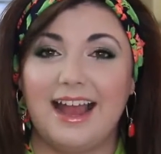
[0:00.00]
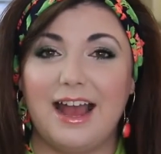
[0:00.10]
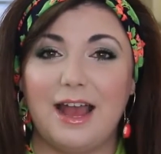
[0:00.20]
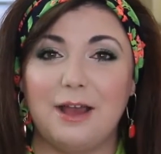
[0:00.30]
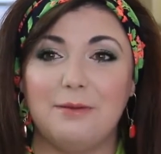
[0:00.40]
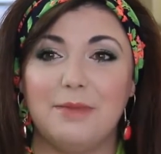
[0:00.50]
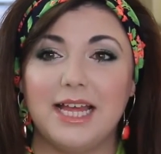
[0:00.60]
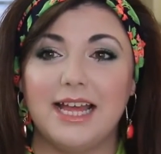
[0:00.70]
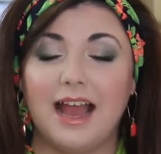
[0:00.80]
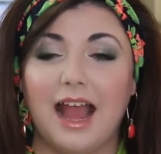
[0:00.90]

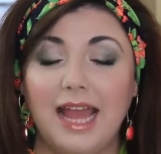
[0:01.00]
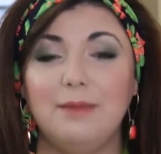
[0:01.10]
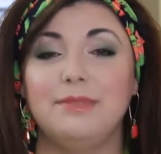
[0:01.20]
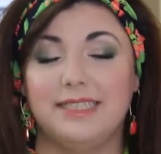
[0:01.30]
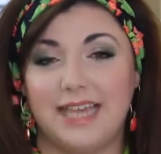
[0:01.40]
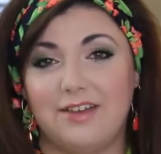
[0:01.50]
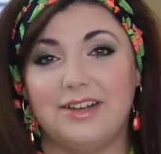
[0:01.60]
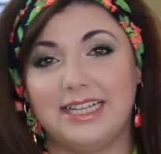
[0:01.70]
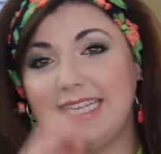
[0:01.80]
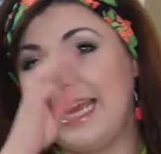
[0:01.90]
I'm
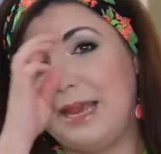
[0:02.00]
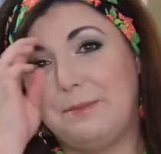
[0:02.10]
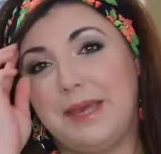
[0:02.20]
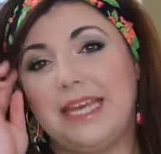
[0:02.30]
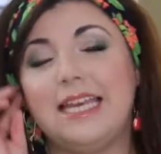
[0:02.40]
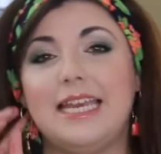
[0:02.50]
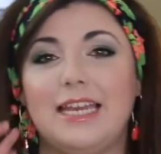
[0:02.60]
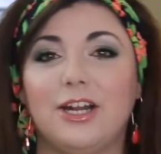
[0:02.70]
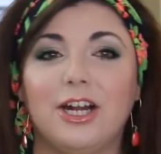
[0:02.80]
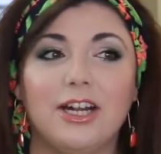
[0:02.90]
definitely a picky
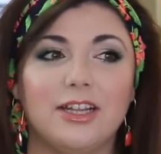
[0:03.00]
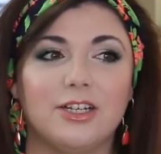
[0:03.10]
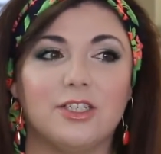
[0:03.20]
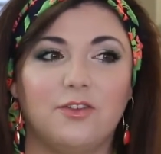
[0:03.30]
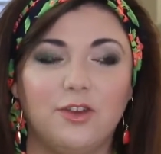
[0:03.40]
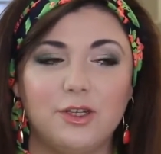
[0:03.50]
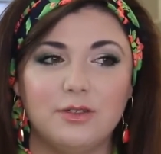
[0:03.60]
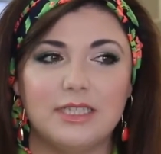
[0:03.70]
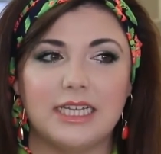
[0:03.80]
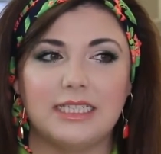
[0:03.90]
eater. There's
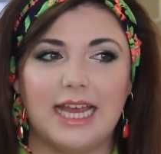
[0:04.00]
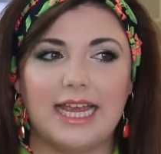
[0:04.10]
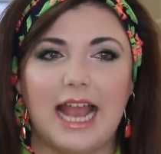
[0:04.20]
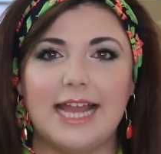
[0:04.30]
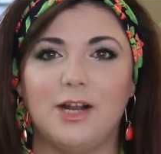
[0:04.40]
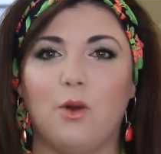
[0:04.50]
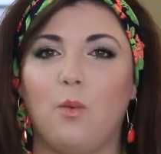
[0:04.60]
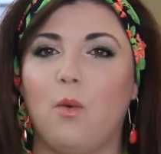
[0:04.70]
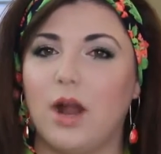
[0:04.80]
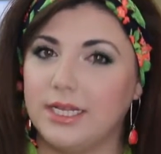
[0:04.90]
foods that like I
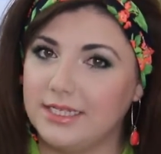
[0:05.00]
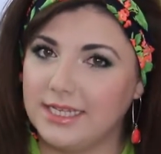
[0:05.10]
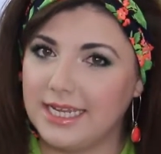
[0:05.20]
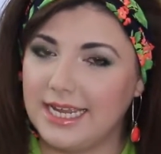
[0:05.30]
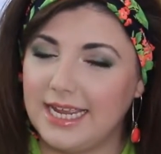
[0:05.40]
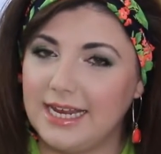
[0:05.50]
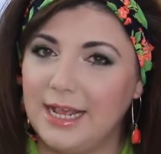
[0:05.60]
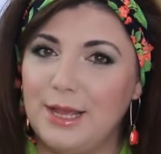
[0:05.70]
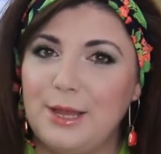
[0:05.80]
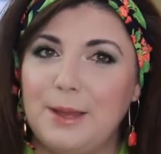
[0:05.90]
don't want to eat,